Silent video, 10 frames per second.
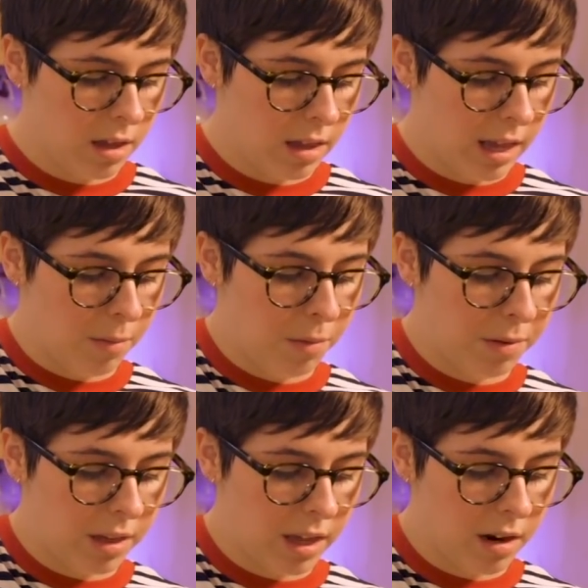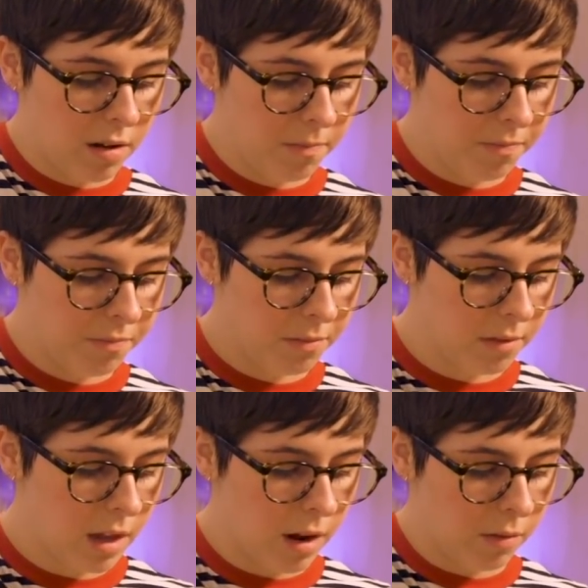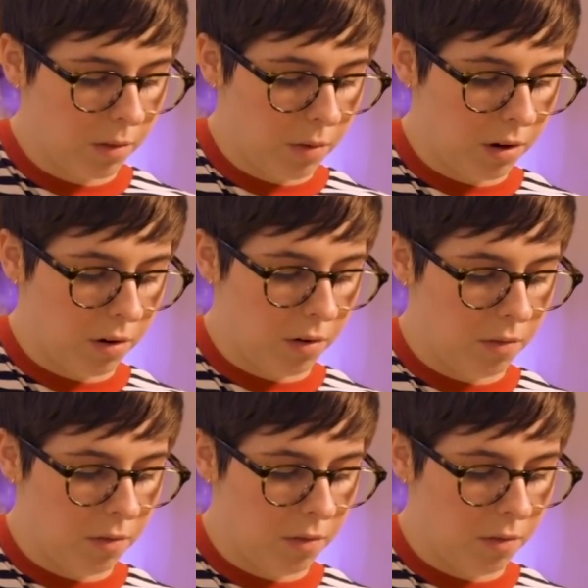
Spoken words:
table potato, not really what you're going